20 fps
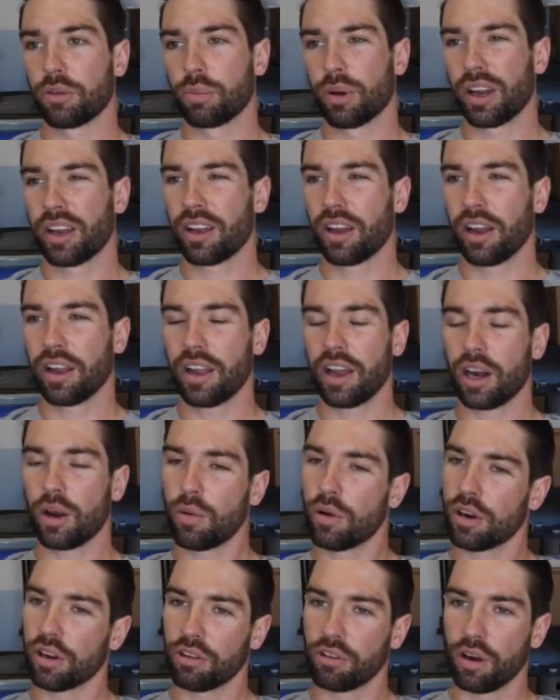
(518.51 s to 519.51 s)
But I kind of
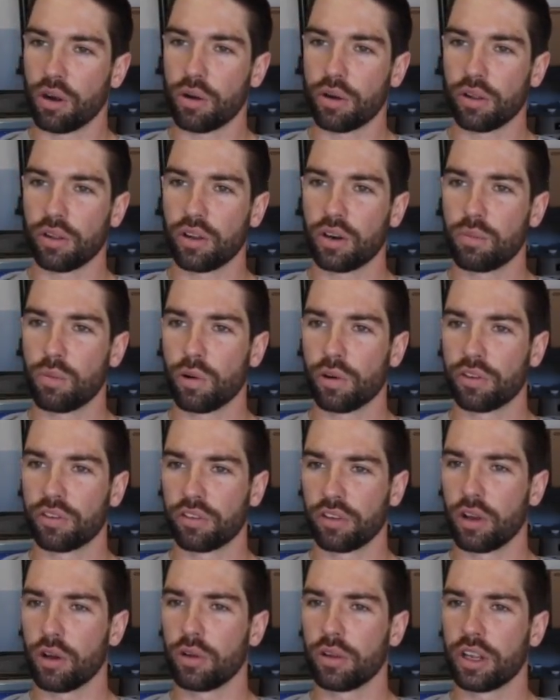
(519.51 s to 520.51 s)
want to grow it a little more
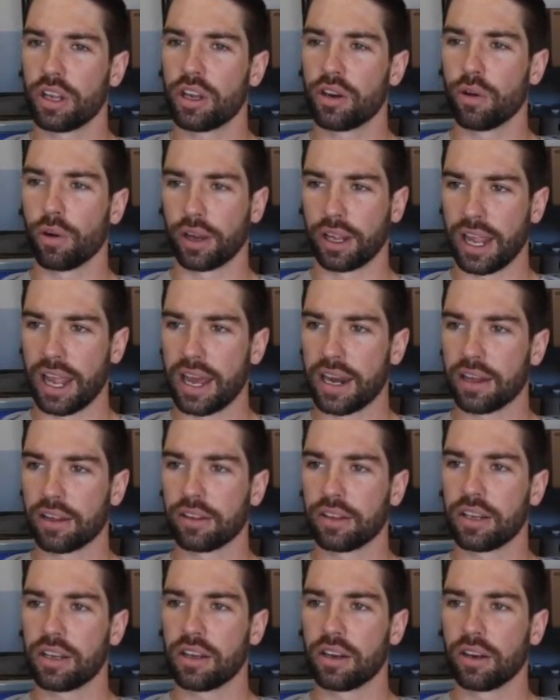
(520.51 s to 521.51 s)
slowly and
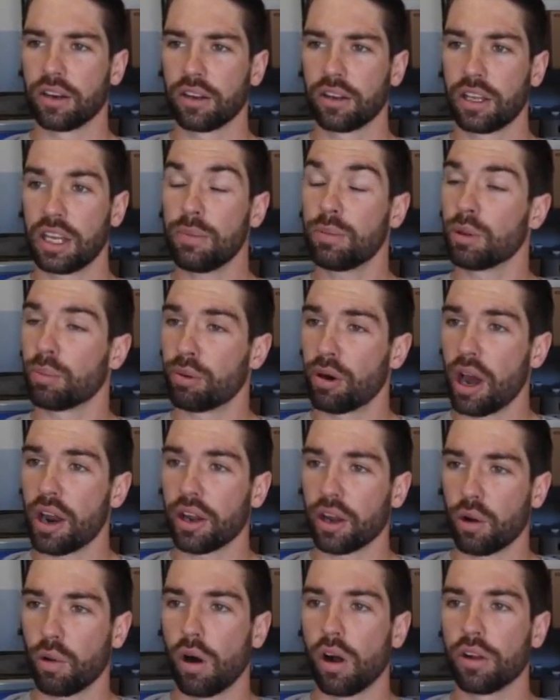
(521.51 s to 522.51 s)
organically and keep the
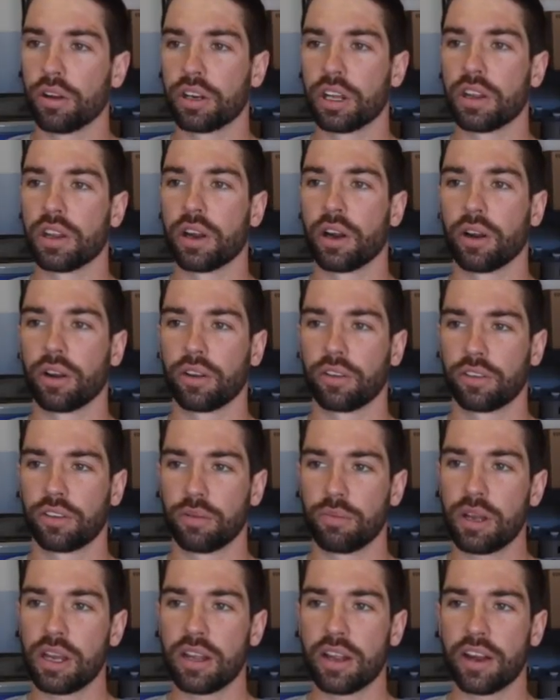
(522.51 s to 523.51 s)
product quality there. Because
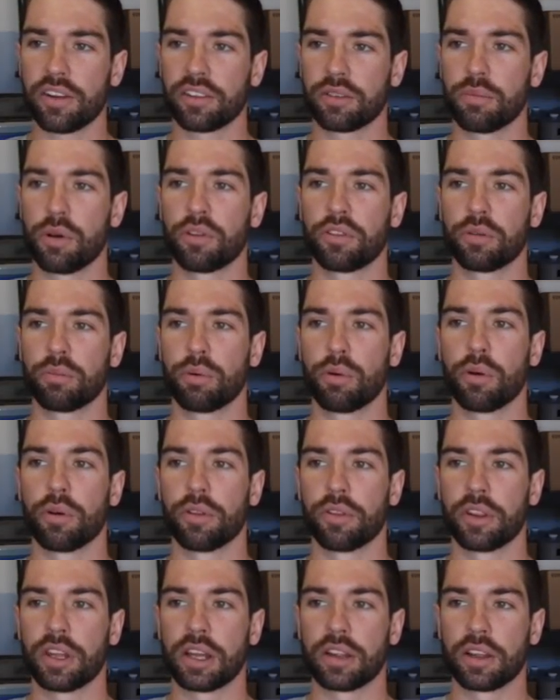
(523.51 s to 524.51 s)
to me, that's the most
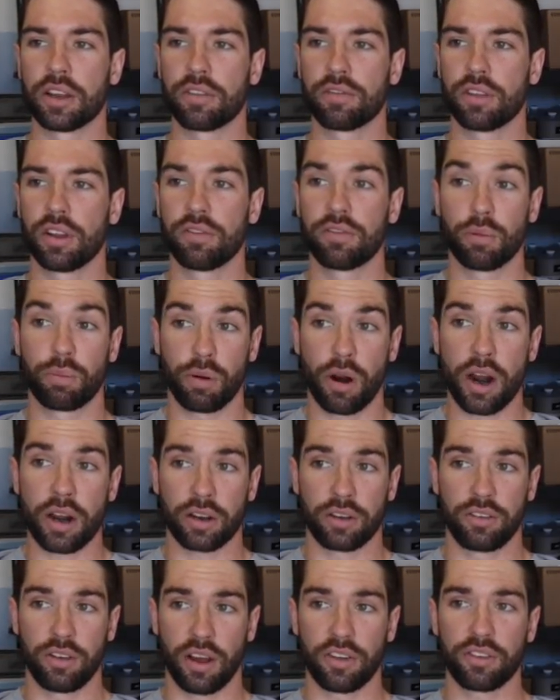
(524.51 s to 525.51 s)
important thing, that if the
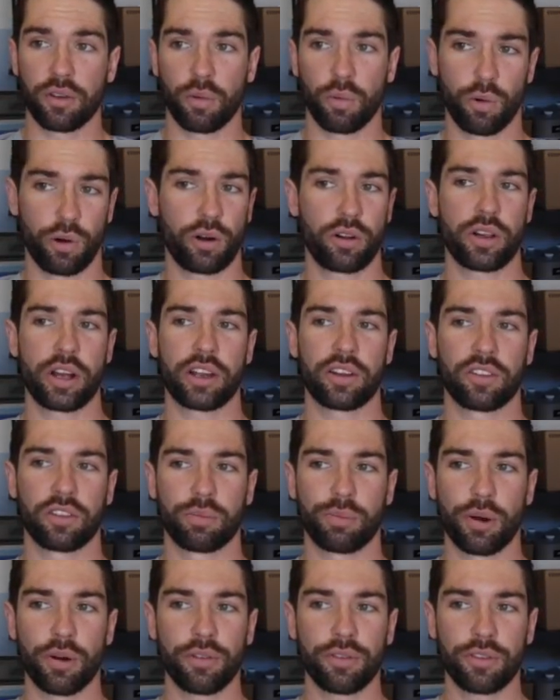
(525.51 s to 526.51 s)
product doesn't work like it's
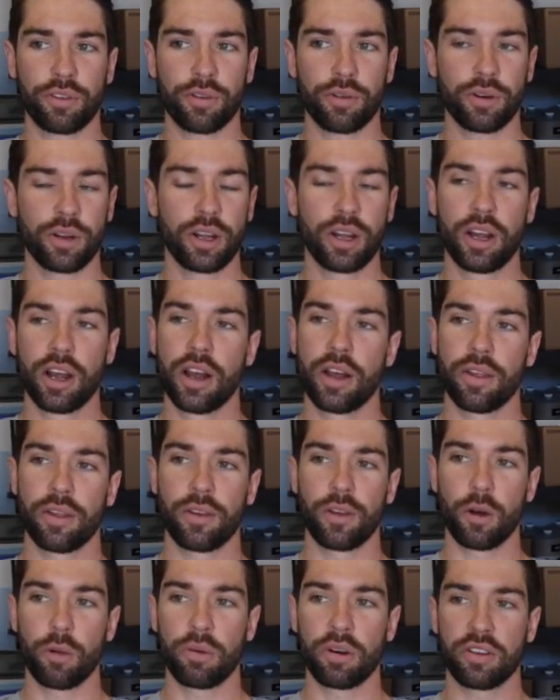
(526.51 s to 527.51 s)
supposed to,
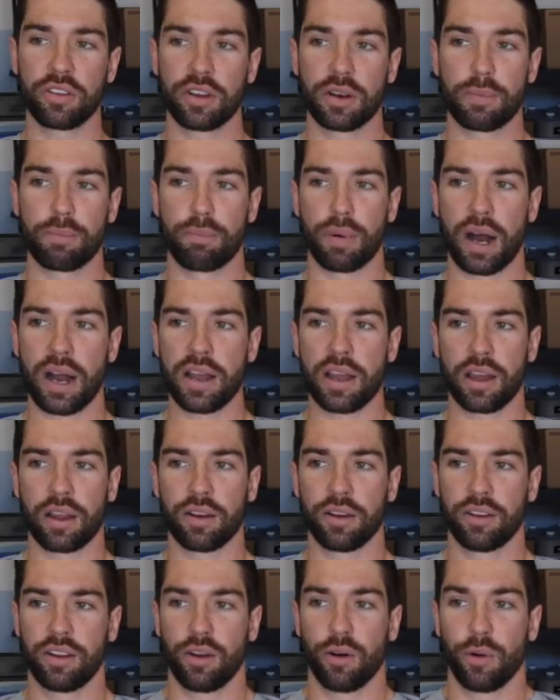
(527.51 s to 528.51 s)
then nobody's gonna buy
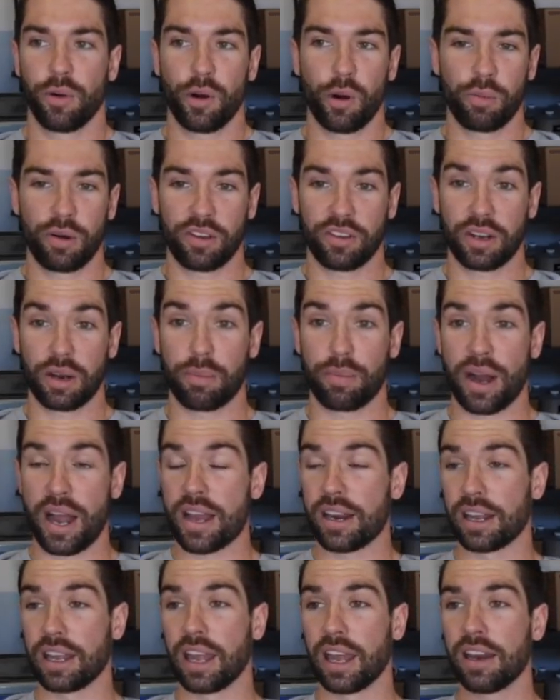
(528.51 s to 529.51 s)
it, or nobody's gonna buy
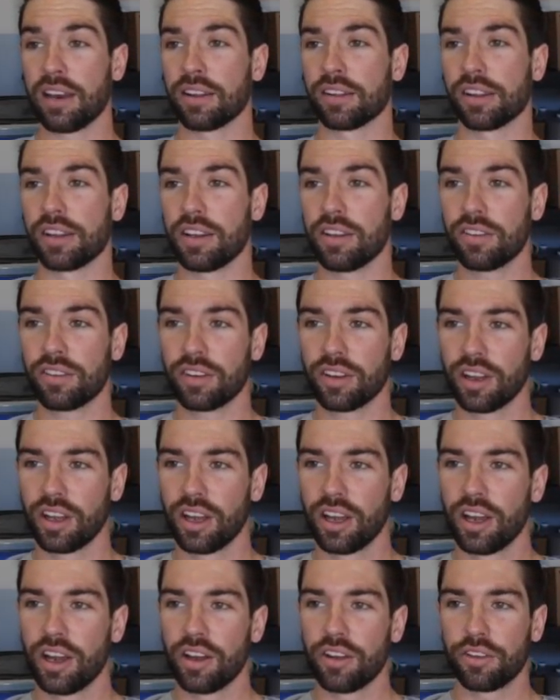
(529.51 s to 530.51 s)
it again at least.
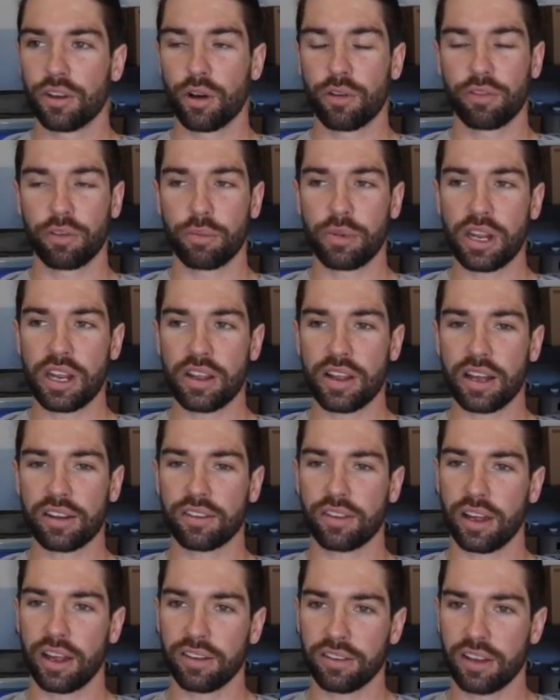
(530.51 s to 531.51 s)
Mm-hmm. So for me,
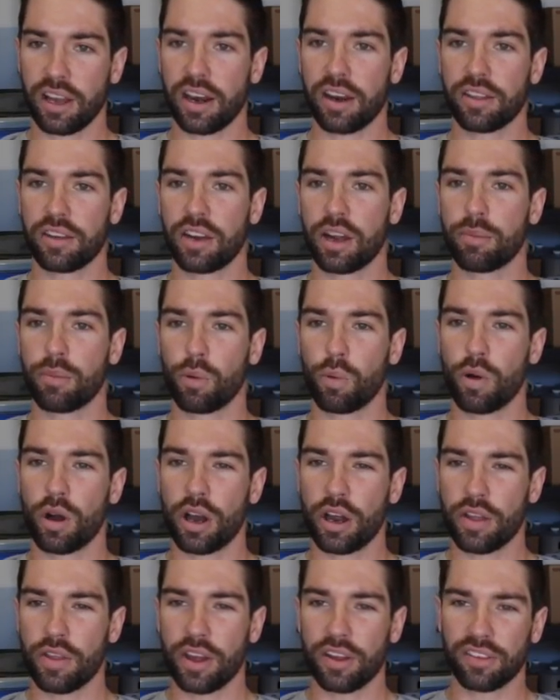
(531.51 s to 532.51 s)
that's kind of the number
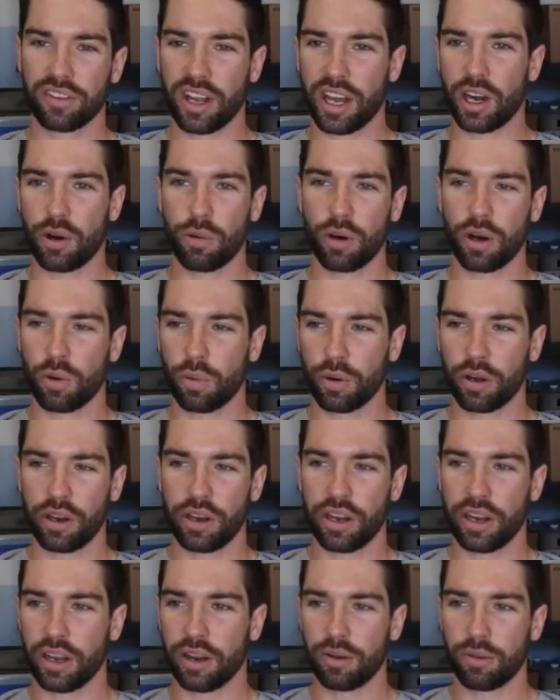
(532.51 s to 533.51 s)
one, and that's kind of where
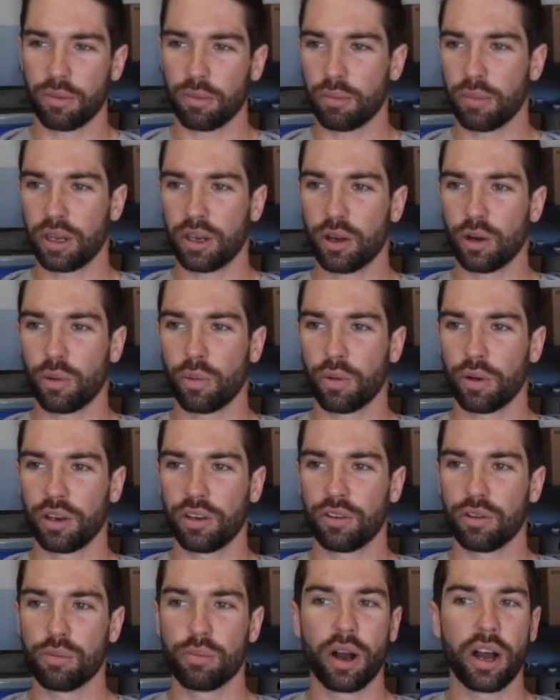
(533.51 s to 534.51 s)
we, you know, we
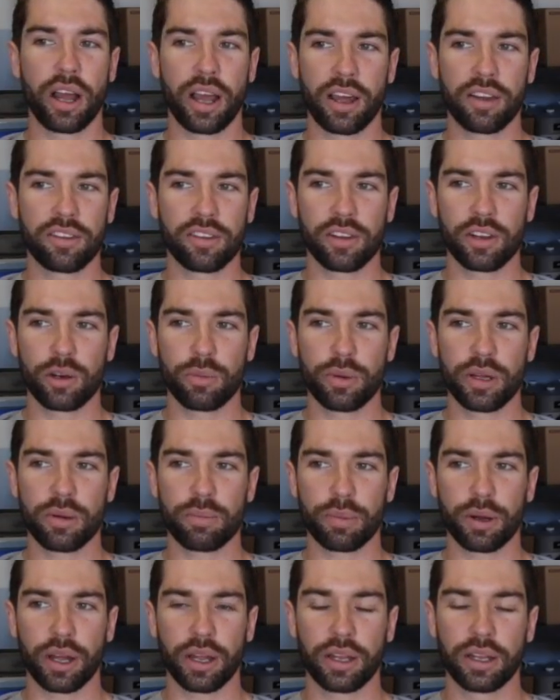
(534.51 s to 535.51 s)
do butt heads a little
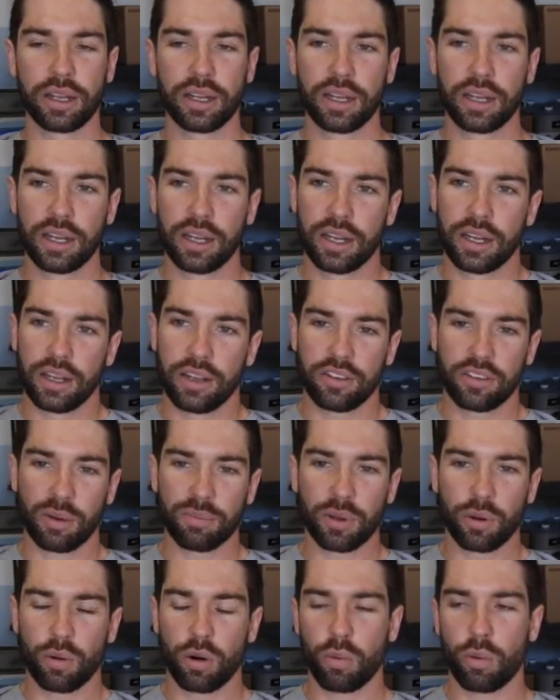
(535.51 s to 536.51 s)
bit, but
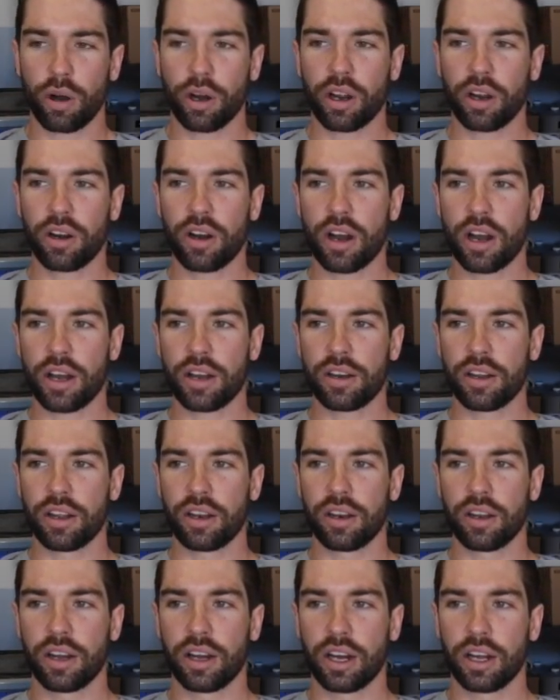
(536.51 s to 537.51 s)
something we're working on,
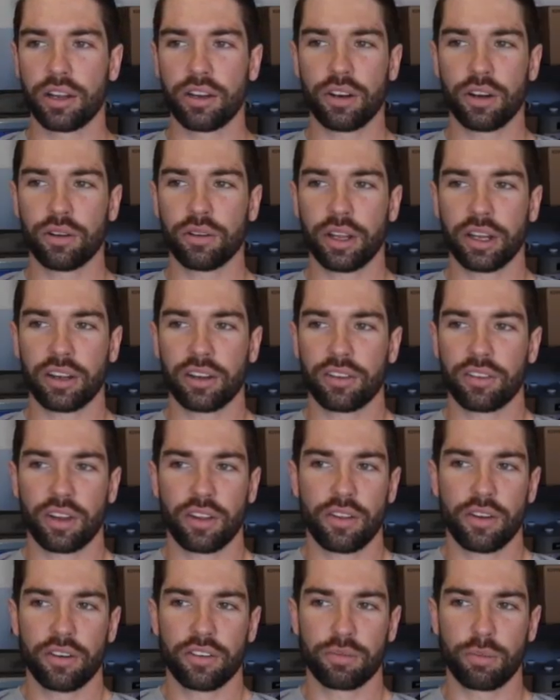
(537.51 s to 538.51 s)
and you know, like I
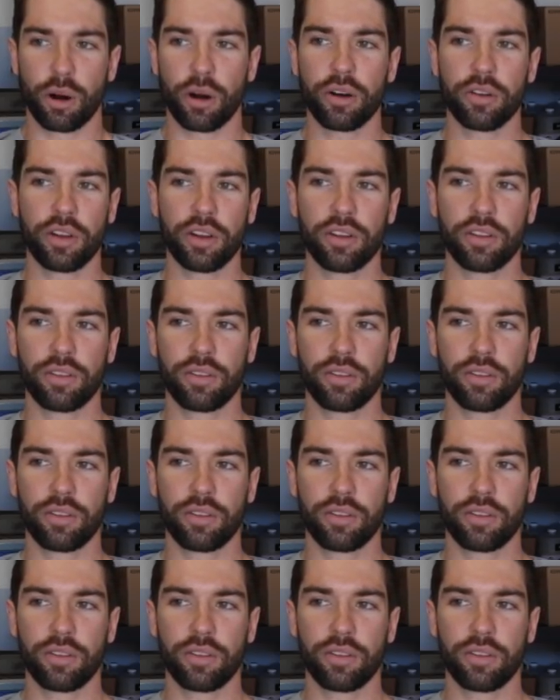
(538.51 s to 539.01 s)
said, they're smart.